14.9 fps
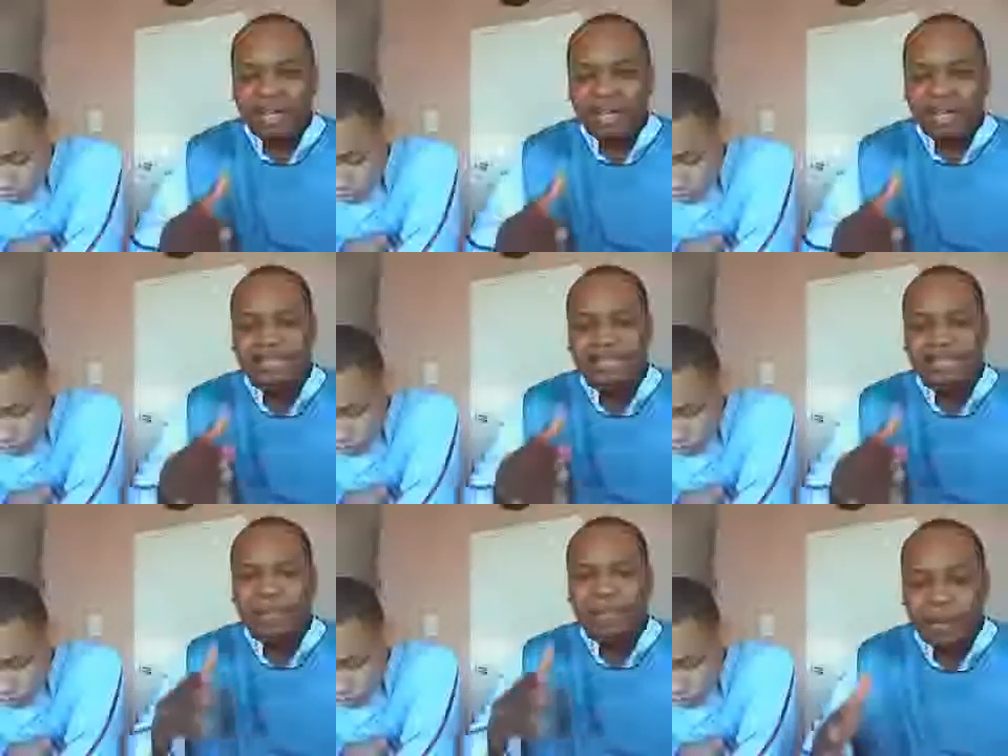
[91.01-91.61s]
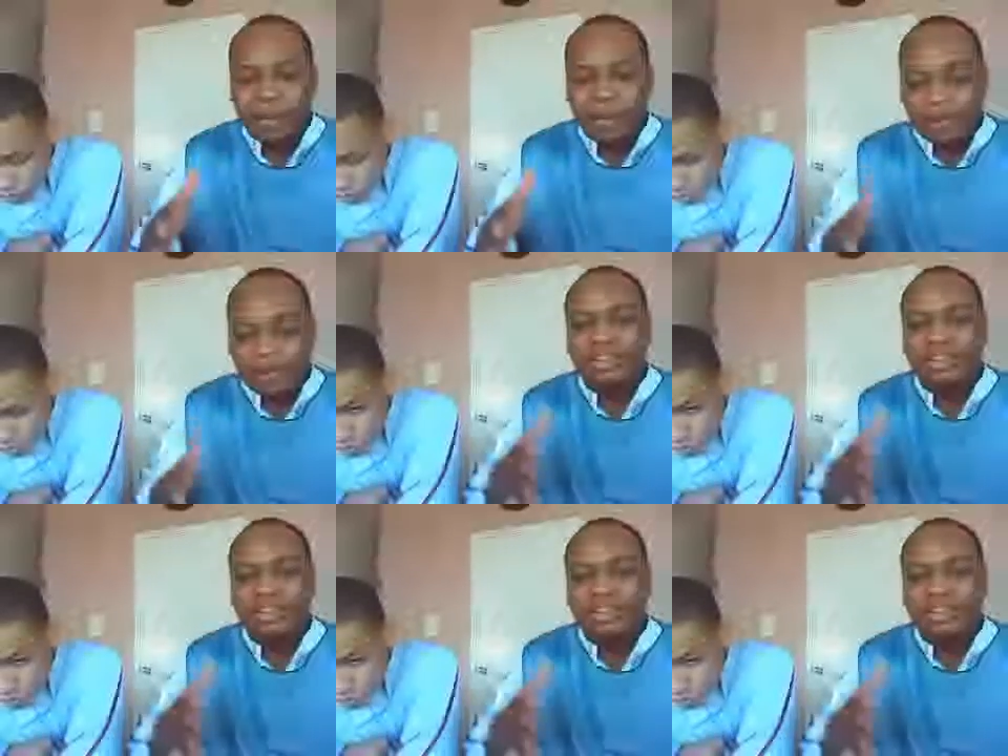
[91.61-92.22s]
to the
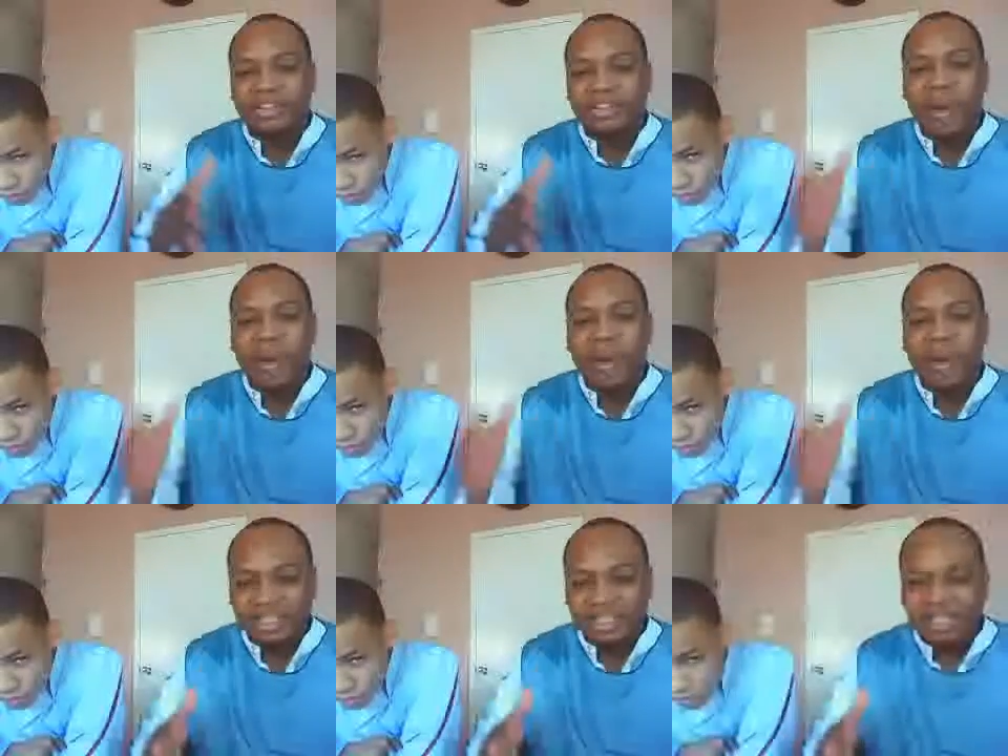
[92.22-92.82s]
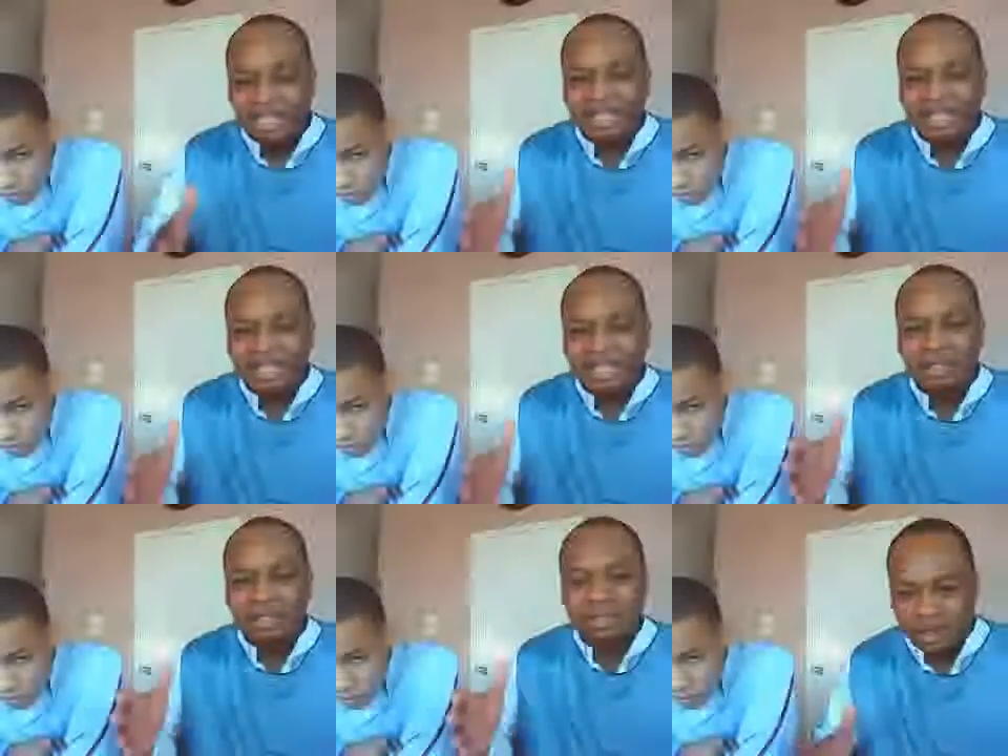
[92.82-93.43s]
democracy or to the
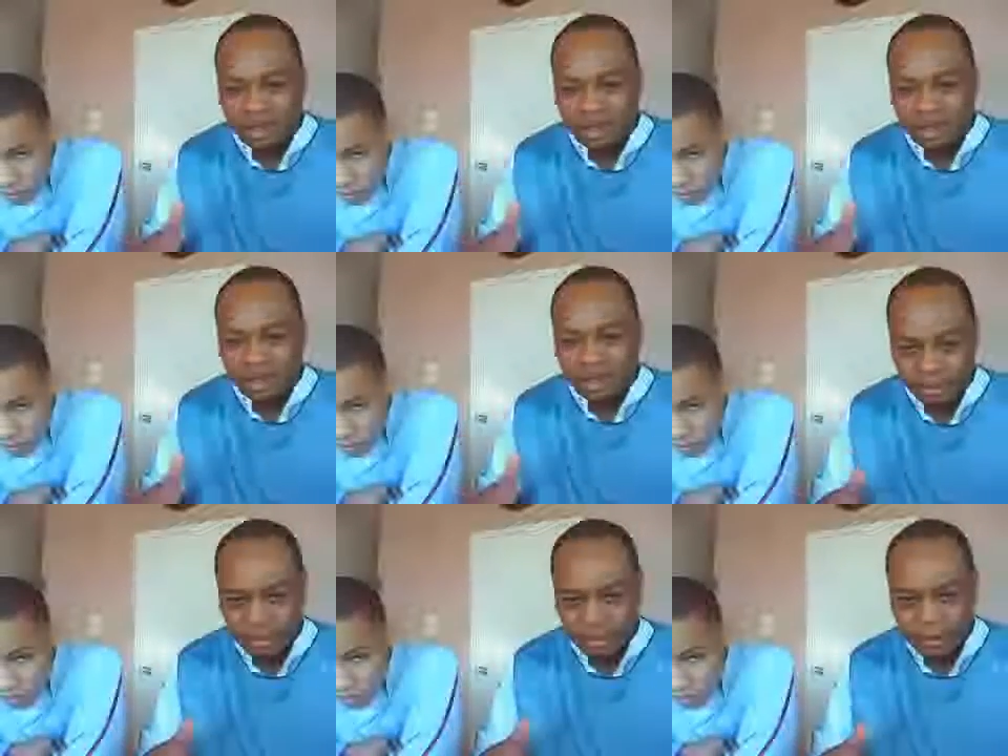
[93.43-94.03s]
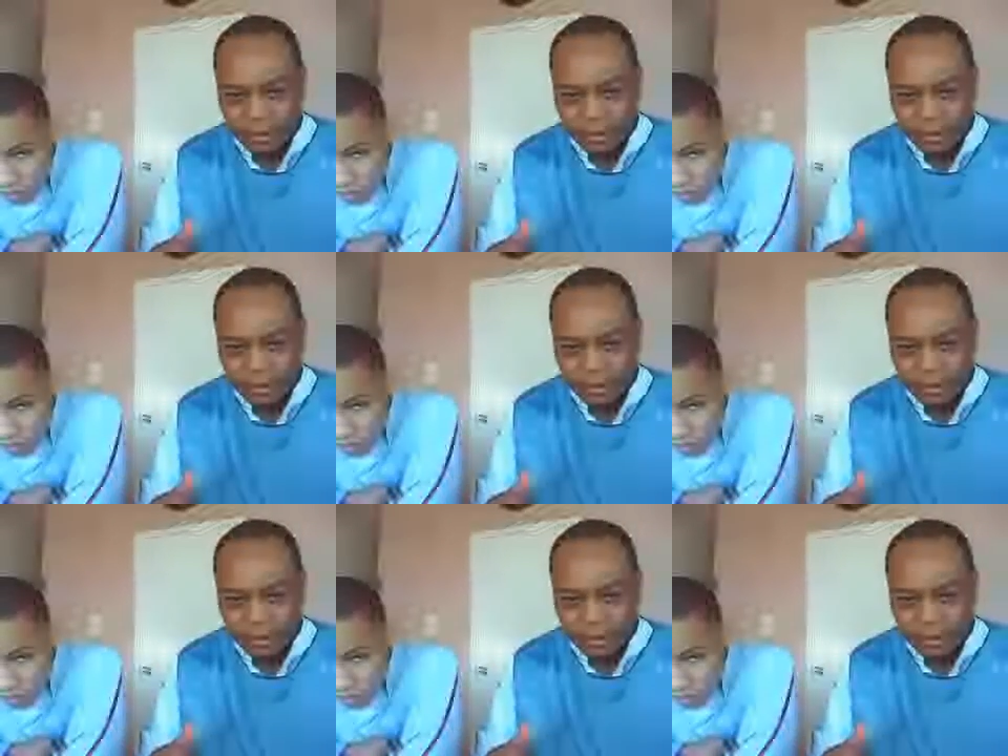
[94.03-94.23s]
westernized culture.